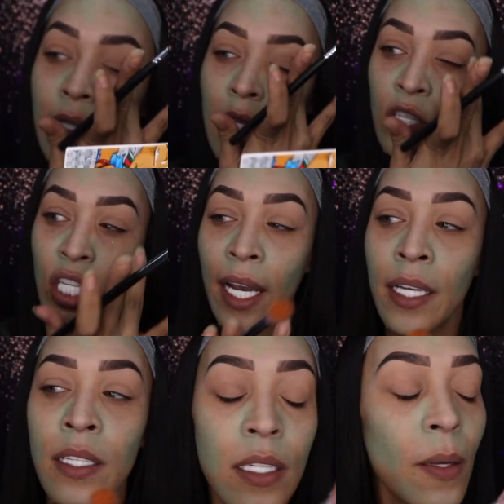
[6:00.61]

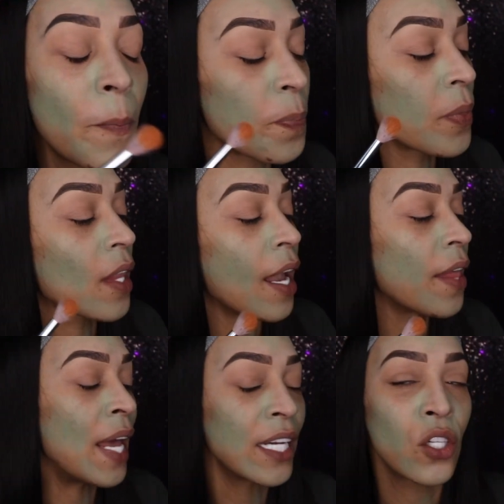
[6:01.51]
suggest
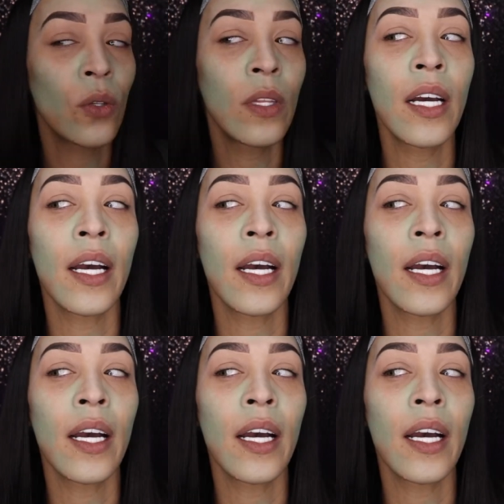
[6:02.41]
that you look